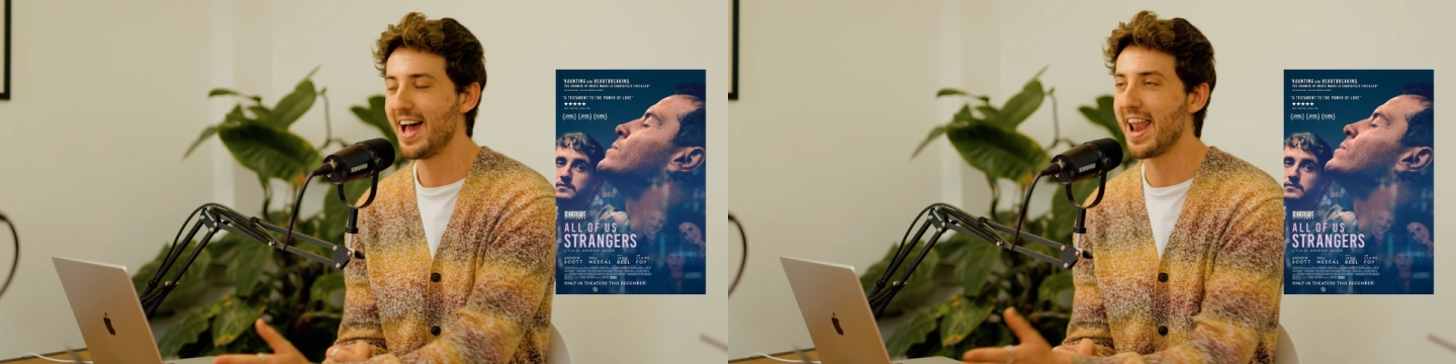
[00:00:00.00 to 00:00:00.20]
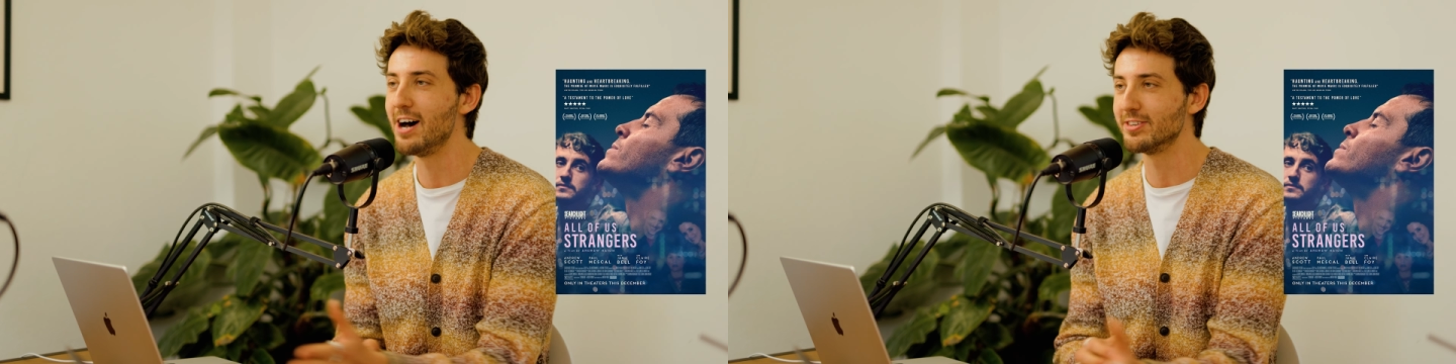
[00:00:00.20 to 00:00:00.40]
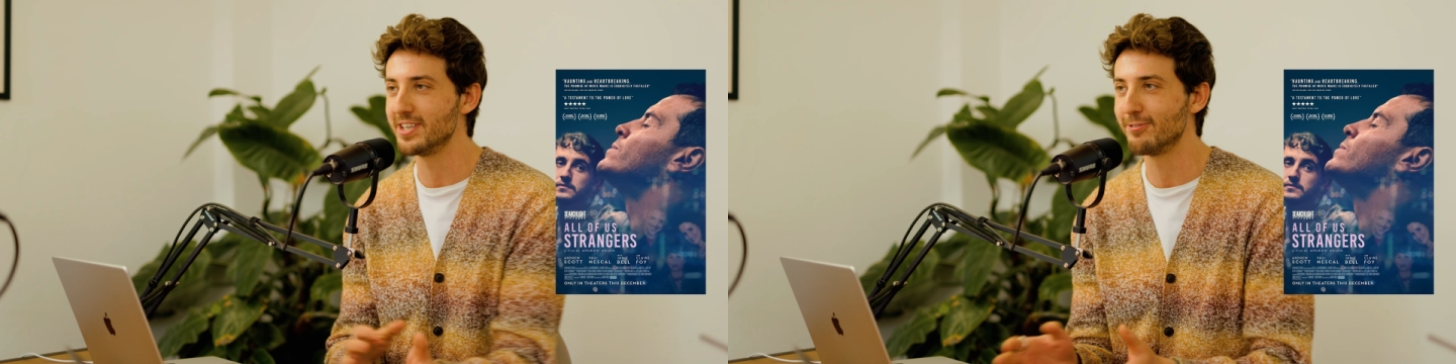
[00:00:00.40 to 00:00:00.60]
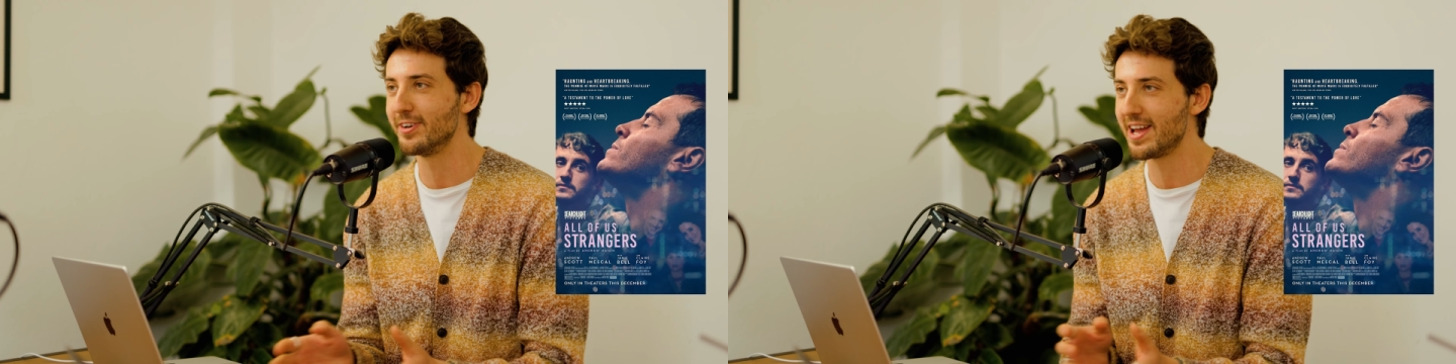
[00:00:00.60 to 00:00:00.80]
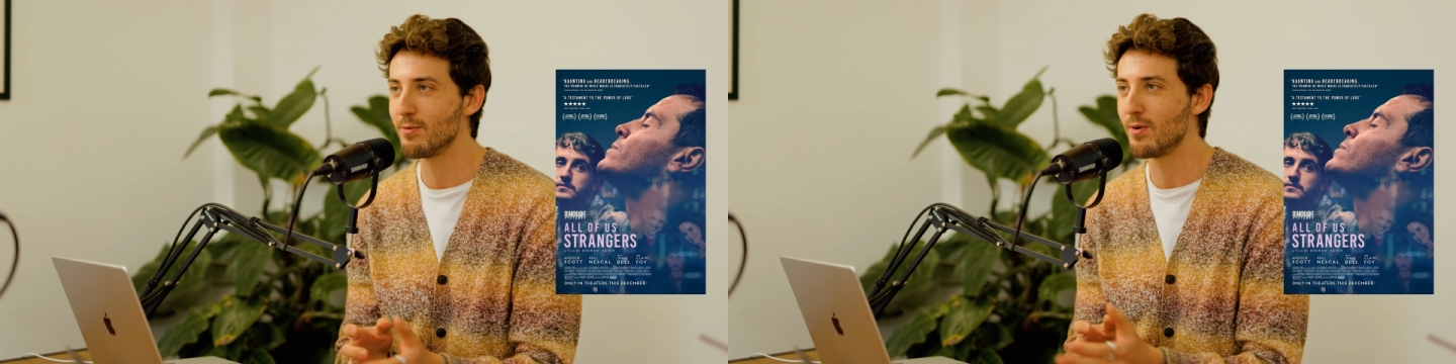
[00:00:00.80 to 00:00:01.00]
and how
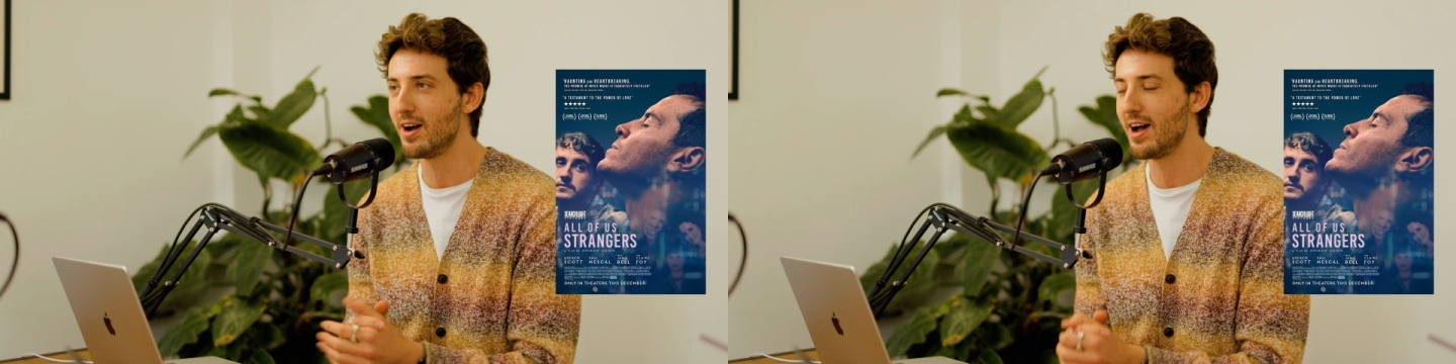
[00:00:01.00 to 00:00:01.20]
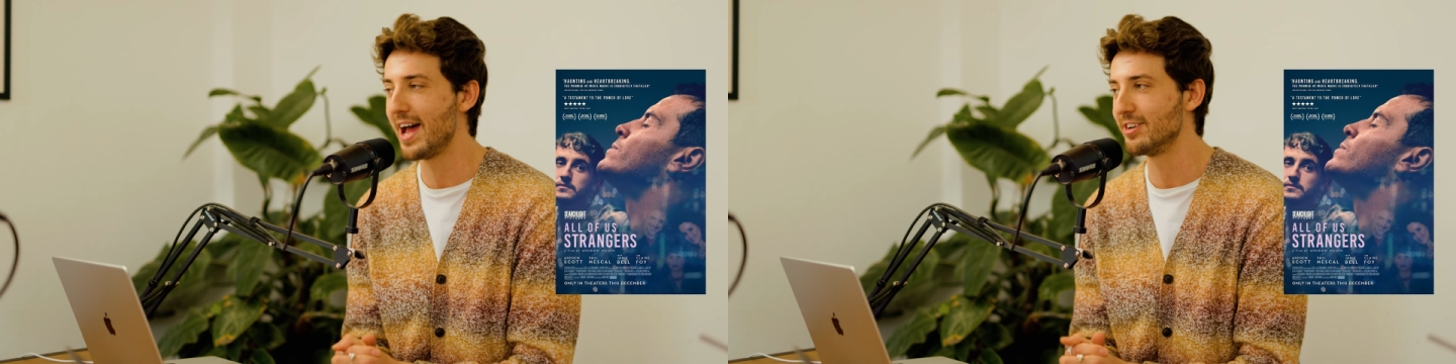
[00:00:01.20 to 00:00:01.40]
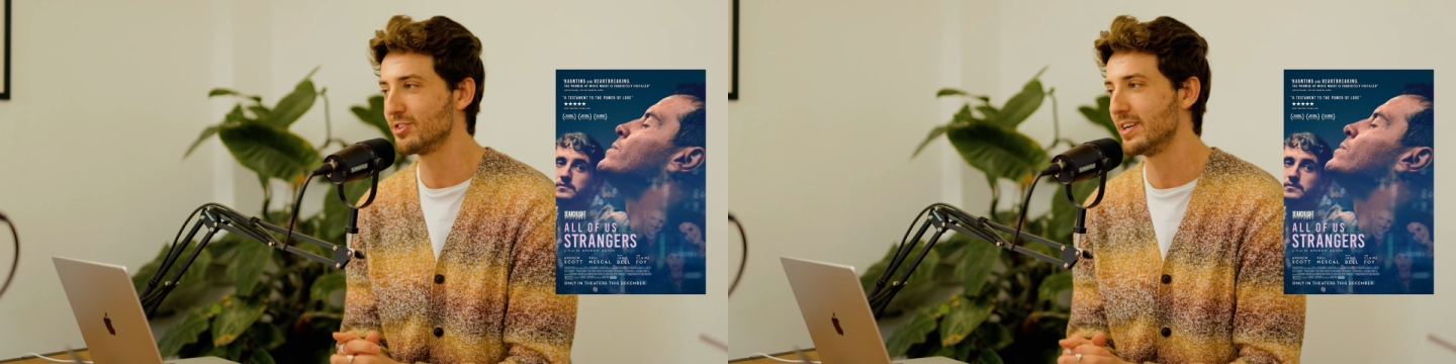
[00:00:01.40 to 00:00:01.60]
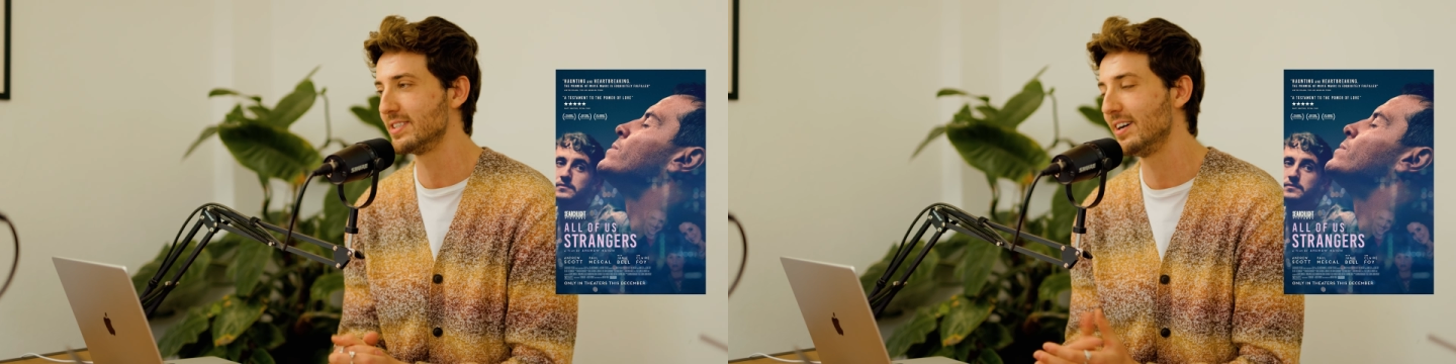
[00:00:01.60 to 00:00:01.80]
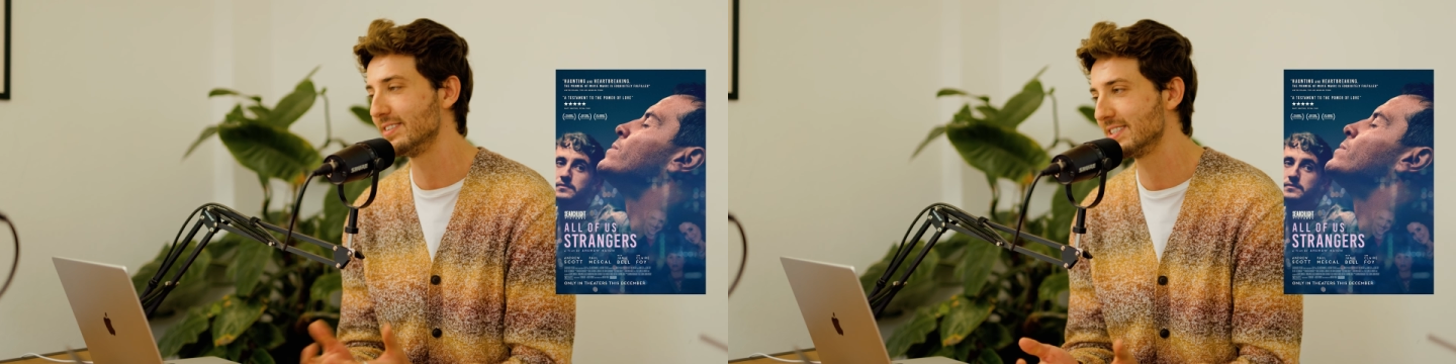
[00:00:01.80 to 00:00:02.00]
different they were, and trying to